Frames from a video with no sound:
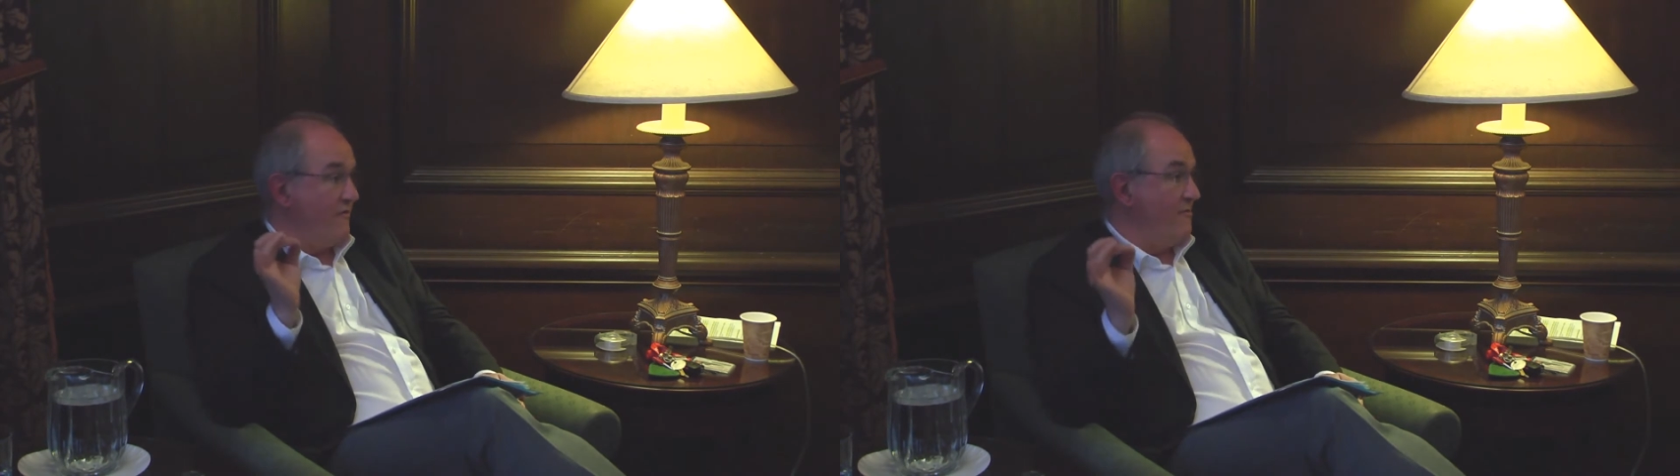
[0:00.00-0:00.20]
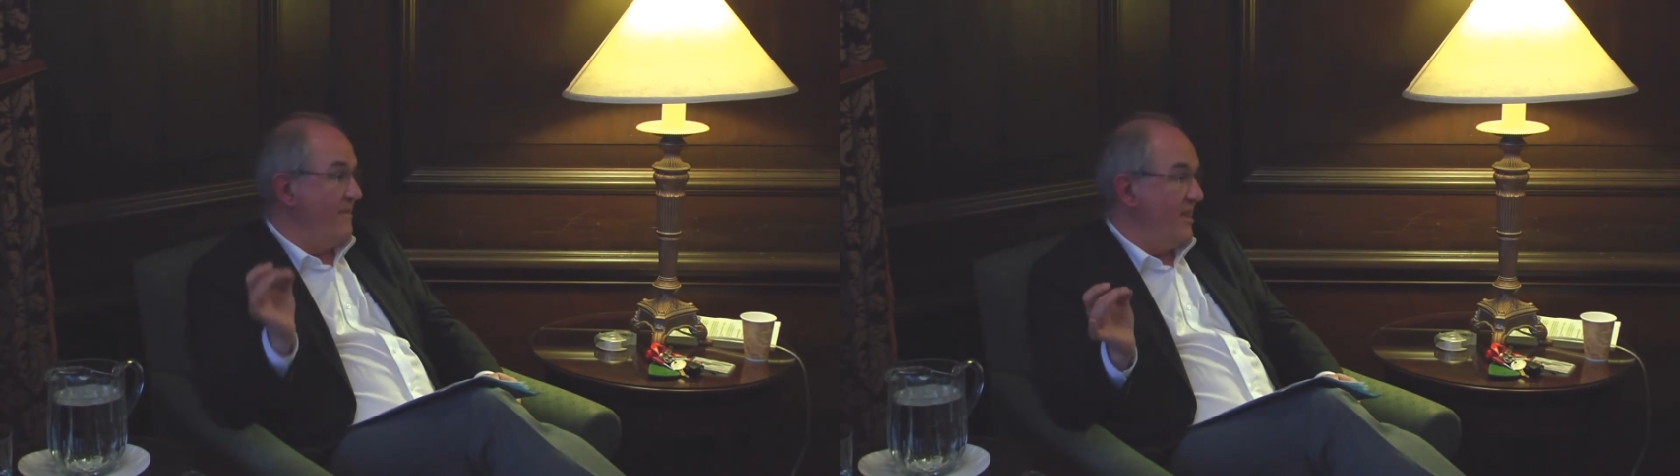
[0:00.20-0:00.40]
of
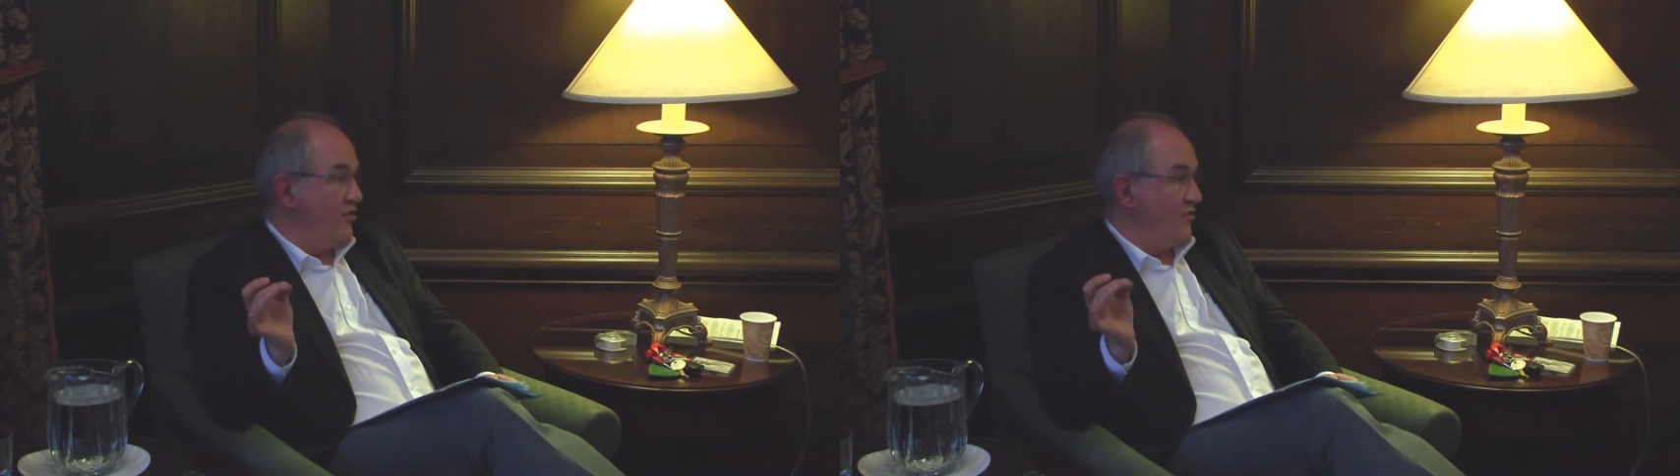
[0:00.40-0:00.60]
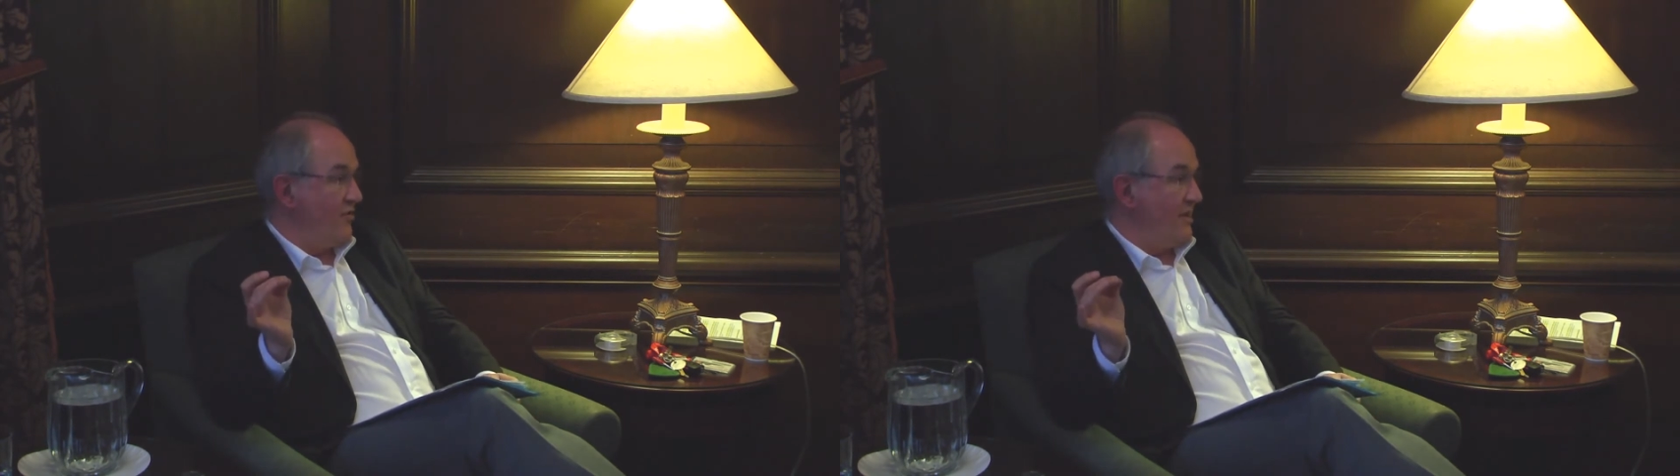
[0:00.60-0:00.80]
the
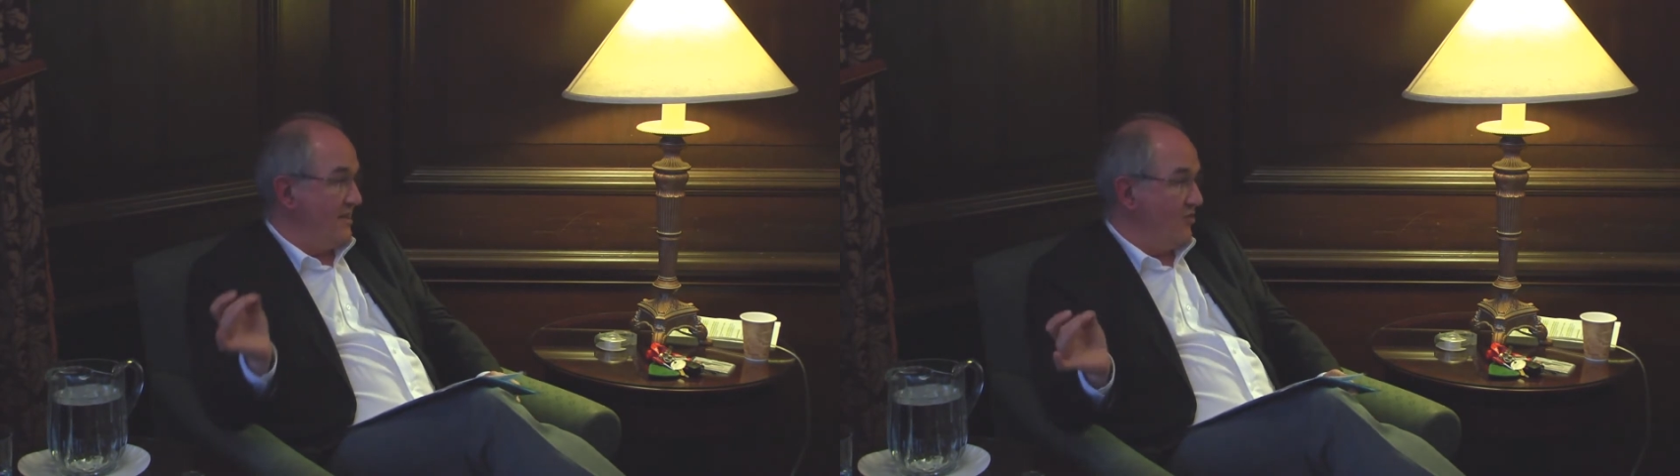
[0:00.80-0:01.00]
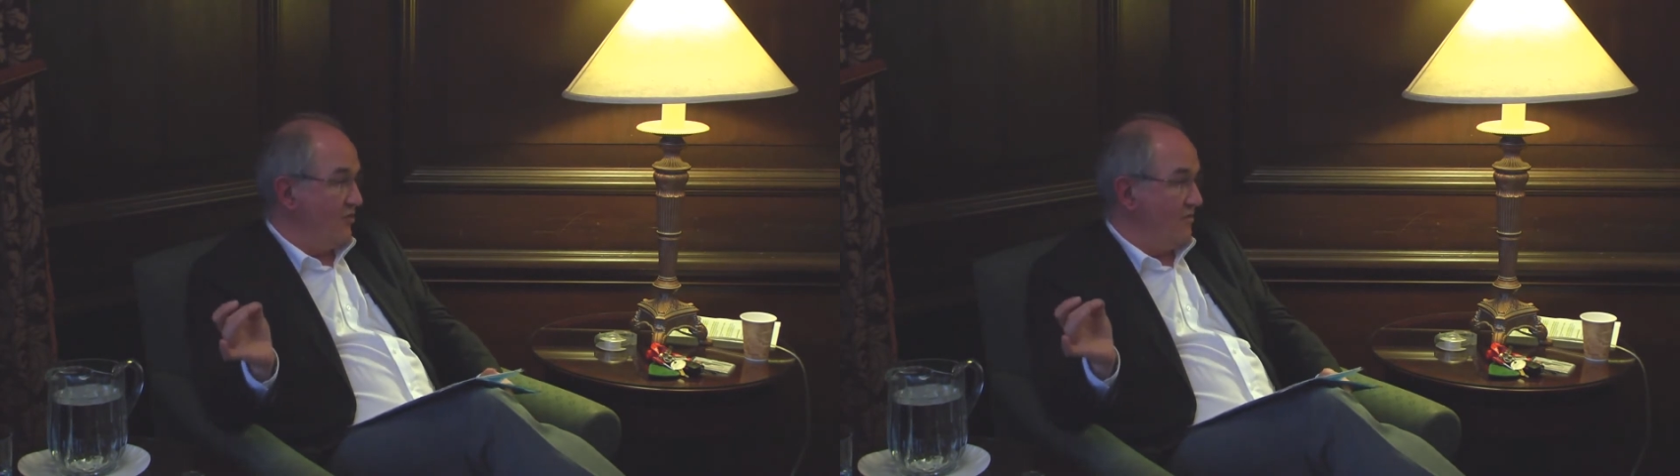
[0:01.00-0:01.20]
major
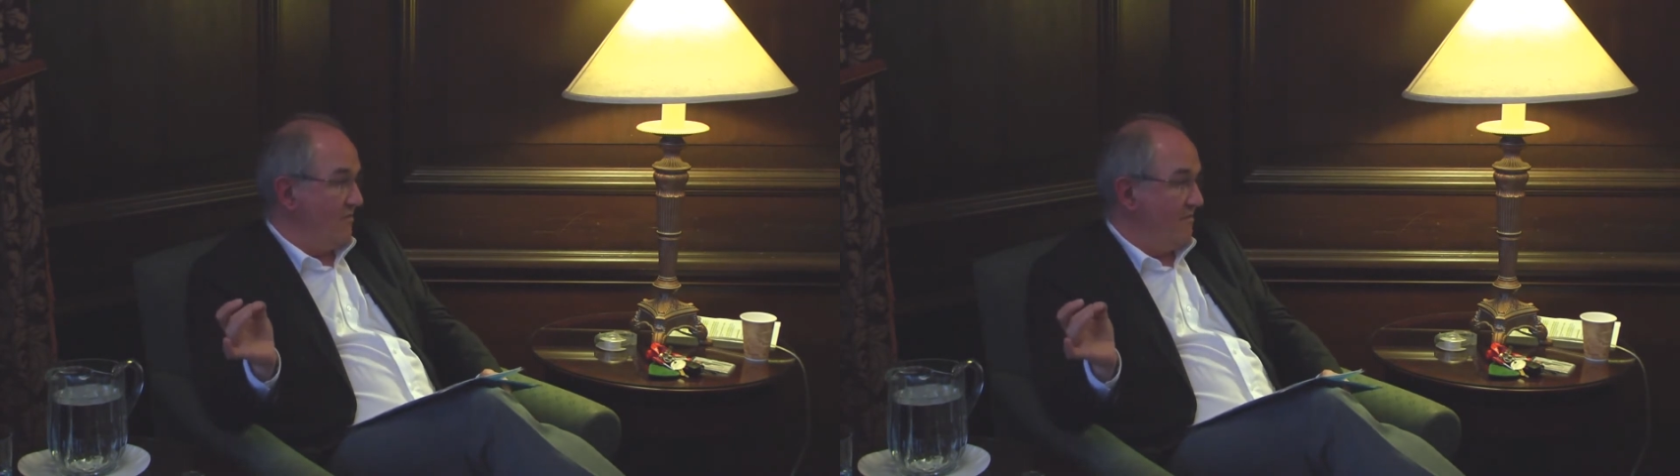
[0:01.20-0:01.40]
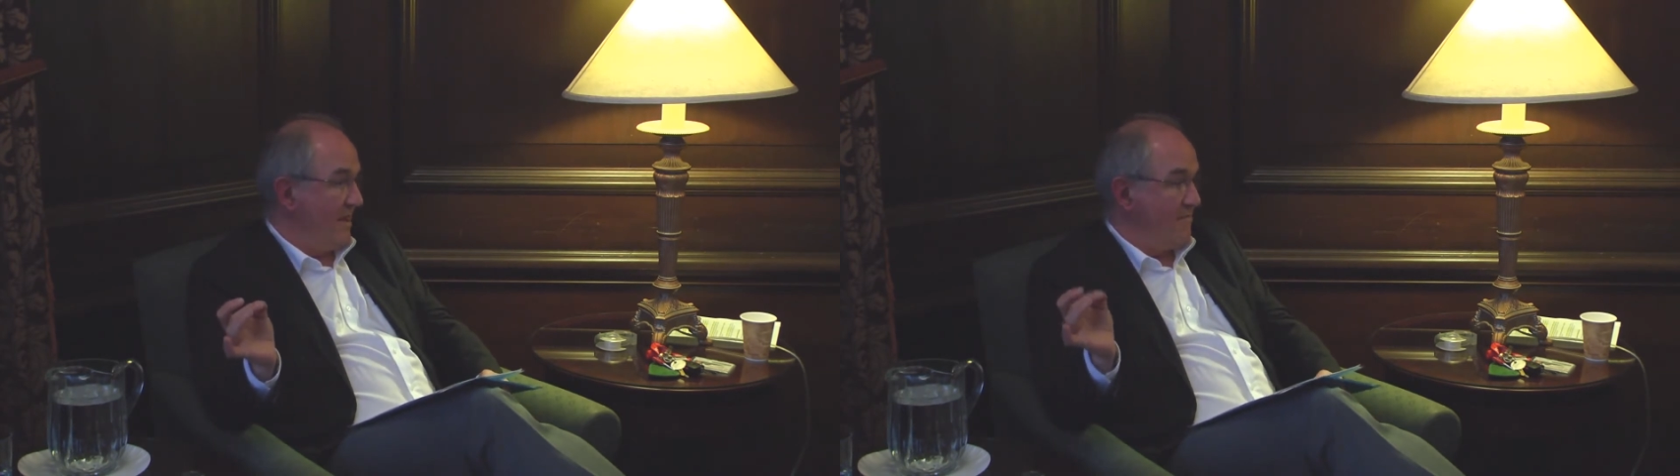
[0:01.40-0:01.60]
decisions
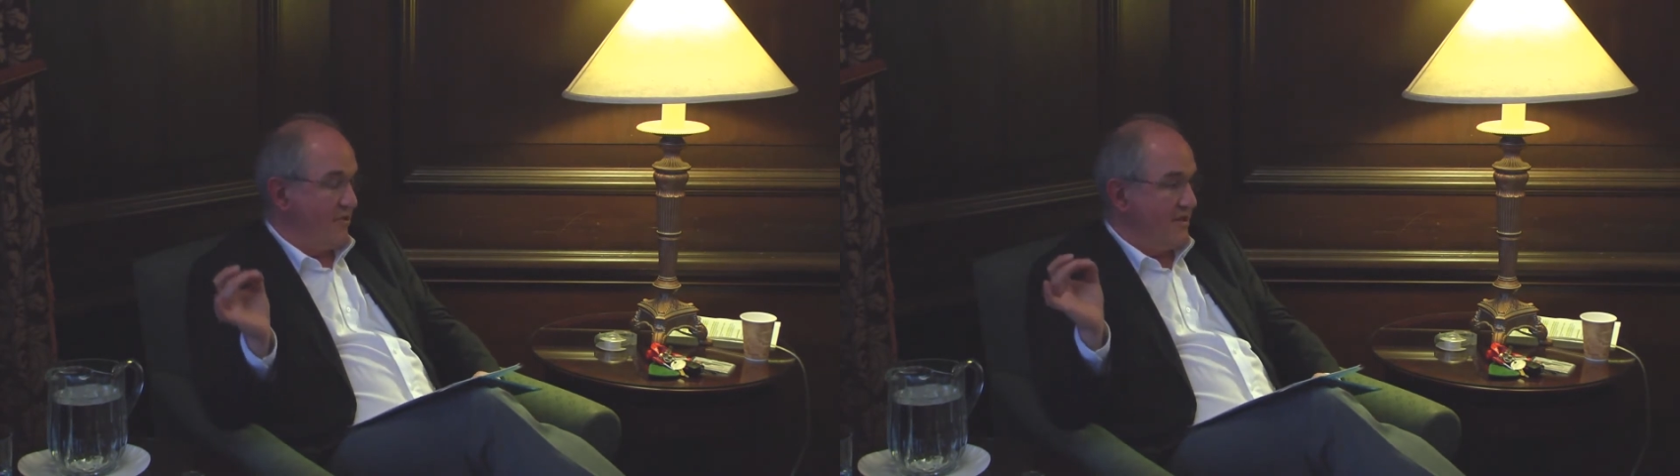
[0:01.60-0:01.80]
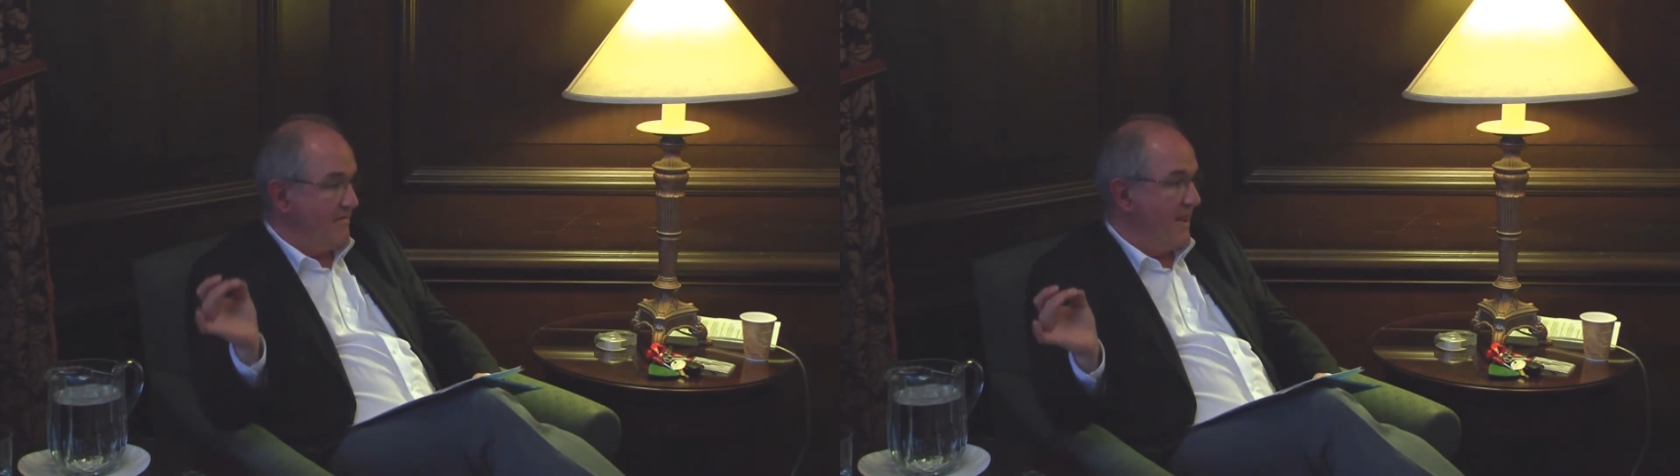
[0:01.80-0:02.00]
by
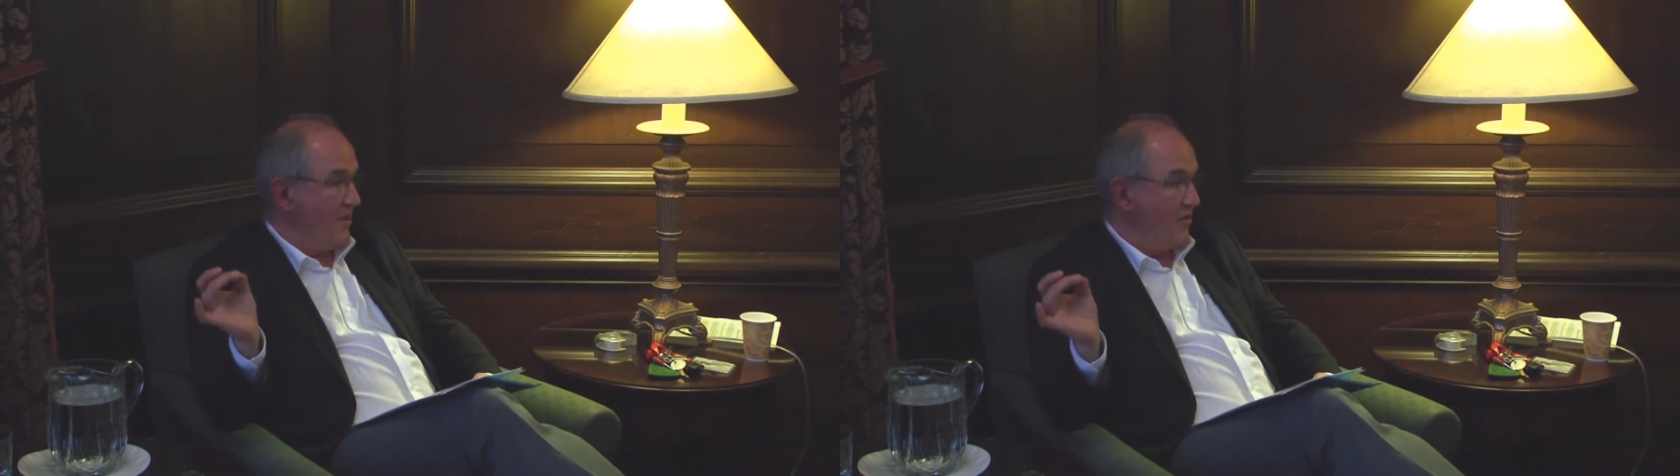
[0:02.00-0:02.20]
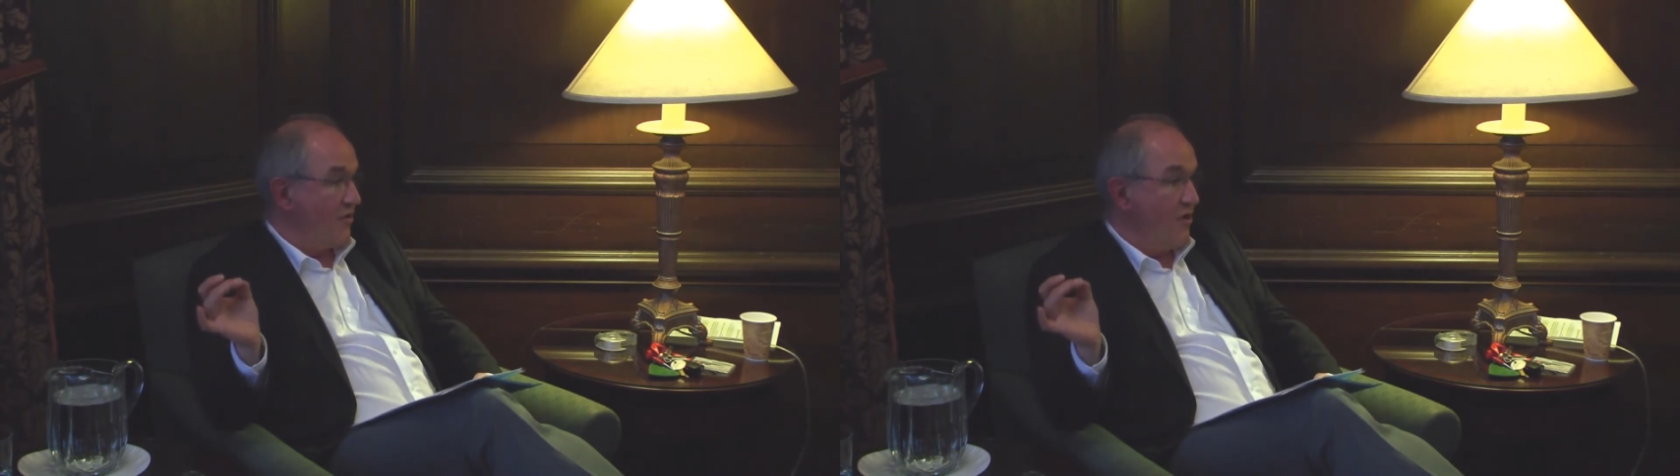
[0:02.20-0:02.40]

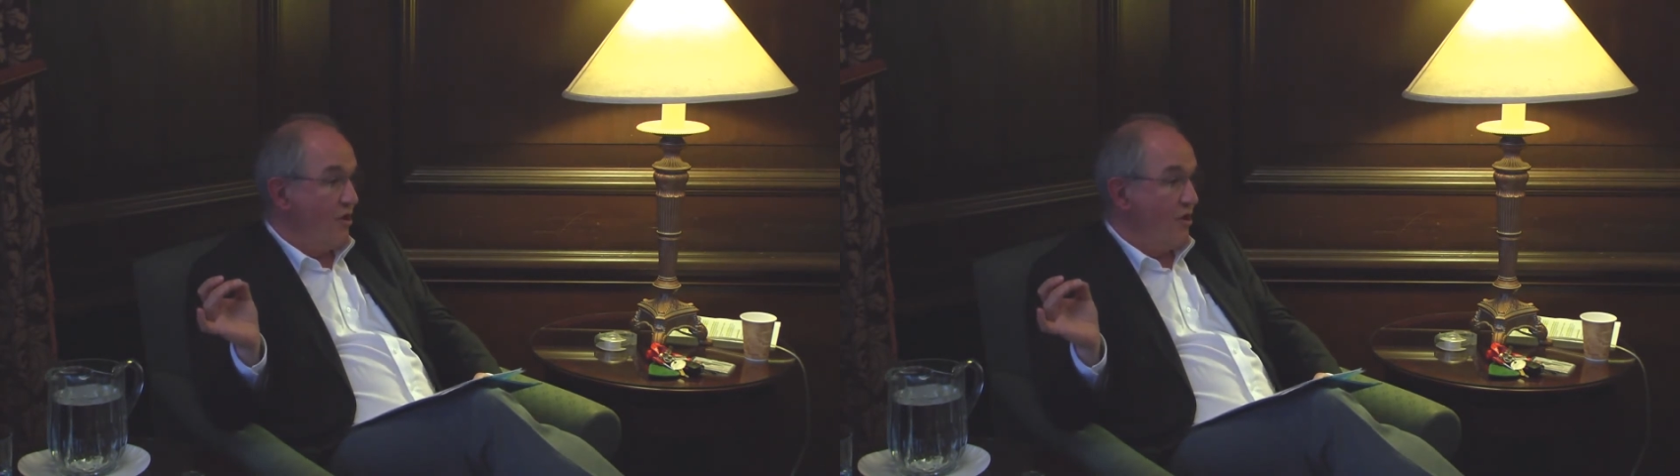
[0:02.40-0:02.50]
policymakers